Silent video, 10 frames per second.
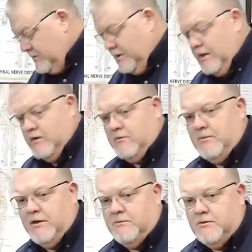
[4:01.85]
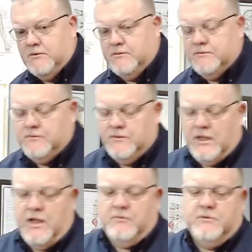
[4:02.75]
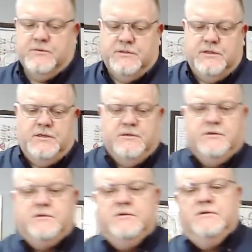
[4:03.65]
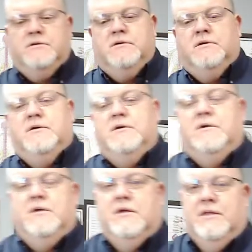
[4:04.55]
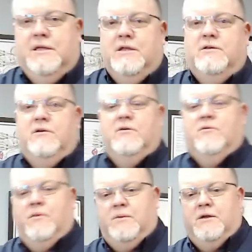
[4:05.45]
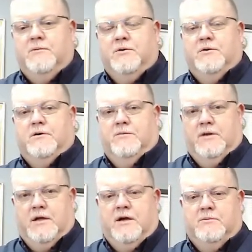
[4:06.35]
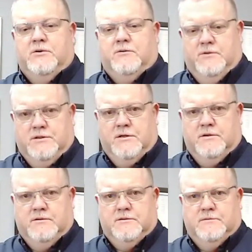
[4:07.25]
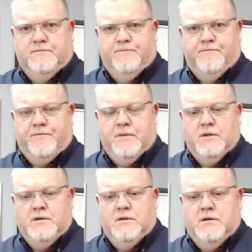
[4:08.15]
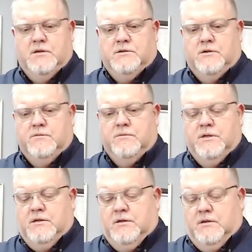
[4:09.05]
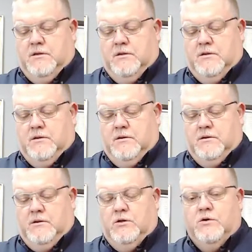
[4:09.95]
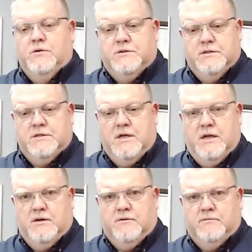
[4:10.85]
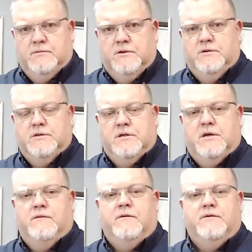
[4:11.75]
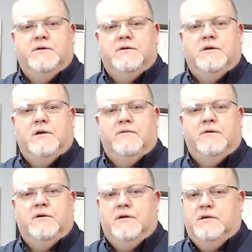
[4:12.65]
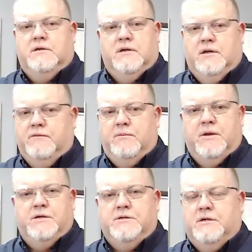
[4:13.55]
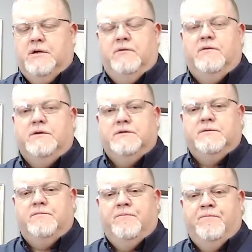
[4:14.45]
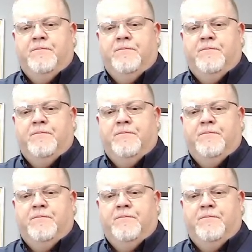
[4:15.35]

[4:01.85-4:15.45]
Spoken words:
But again, repeatable, reliable procedures lead to repeatable and reliable results. So use the scanner. Use it on every visit, on every patient, on every visit.